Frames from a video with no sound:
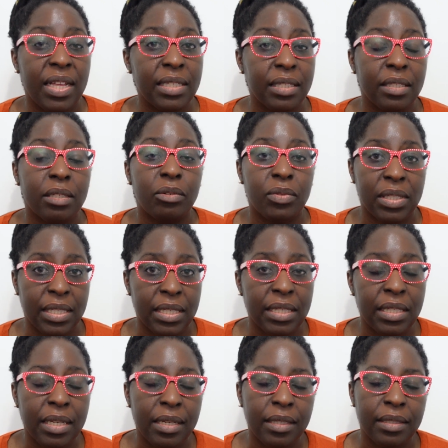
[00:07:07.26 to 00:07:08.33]
insulin
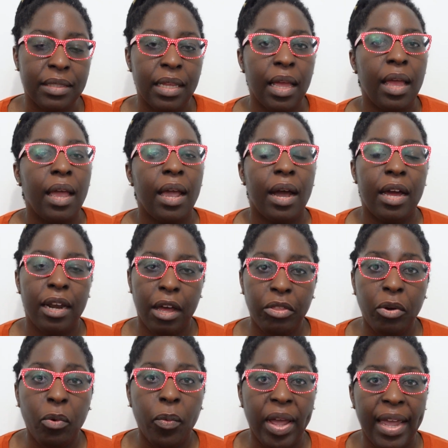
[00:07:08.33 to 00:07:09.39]
resistance.
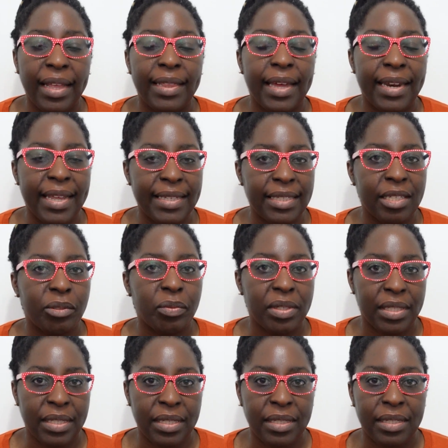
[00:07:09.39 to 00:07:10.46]
Another way that insulin
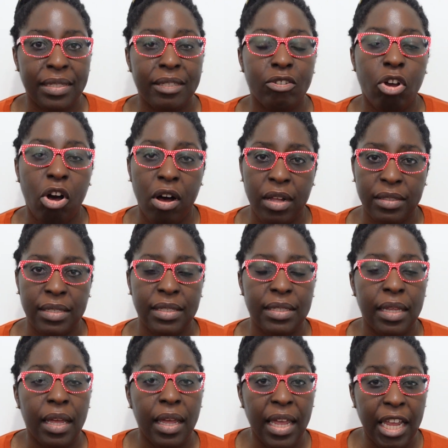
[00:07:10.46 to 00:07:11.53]
resistance causes
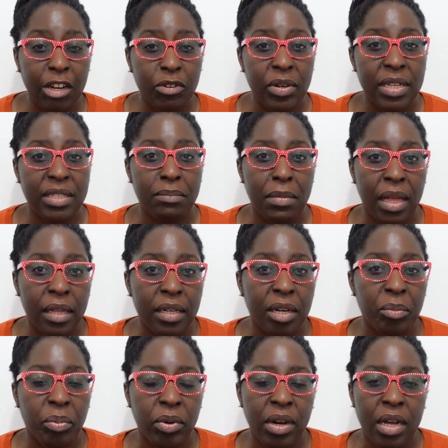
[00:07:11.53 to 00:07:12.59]
increased
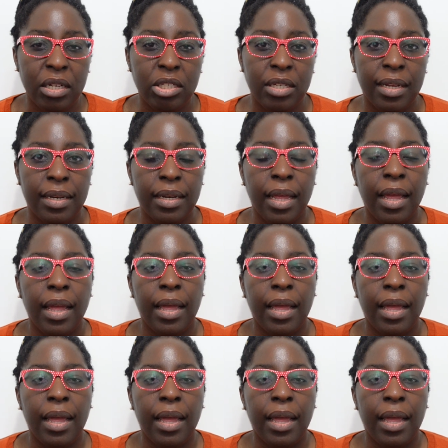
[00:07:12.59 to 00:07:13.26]
melanin production